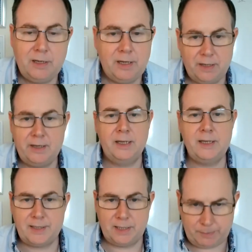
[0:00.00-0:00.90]
It at
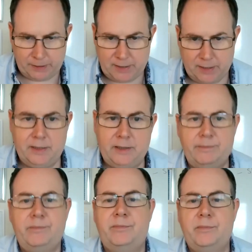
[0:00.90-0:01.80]
least needs maintaining.
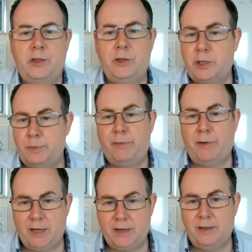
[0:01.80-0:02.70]
Just to be
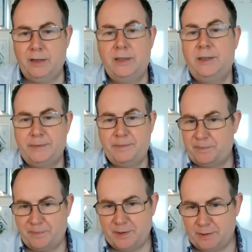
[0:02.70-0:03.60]
frank,
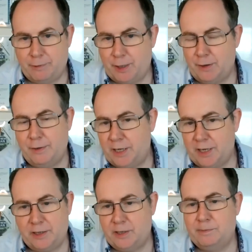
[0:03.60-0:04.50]
recurring
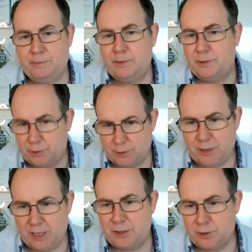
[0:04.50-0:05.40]
income
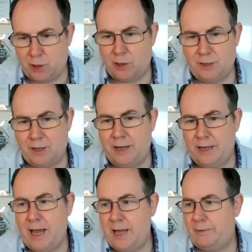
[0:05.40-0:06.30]
is not
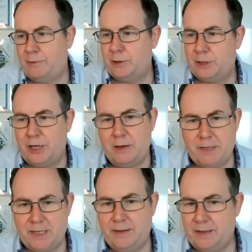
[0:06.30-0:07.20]
like, hey, I've got to
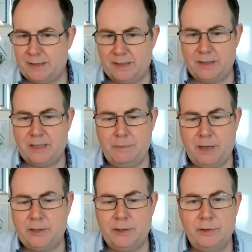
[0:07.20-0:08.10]
chairman 10, that's it, I'll sit
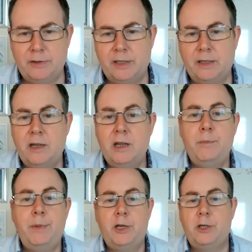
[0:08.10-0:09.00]
back, do nothing.
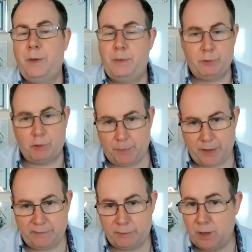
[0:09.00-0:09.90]
Because people drop
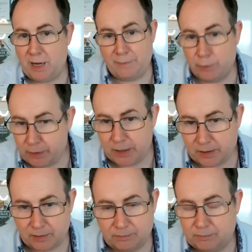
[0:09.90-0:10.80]
out for whatever
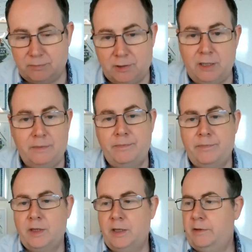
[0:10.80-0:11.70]
reason, right?
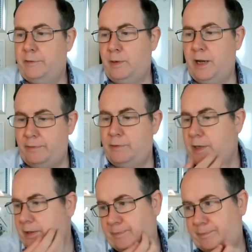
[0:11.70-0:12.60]
For whatever
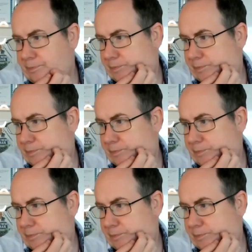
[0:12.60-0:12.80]
reason.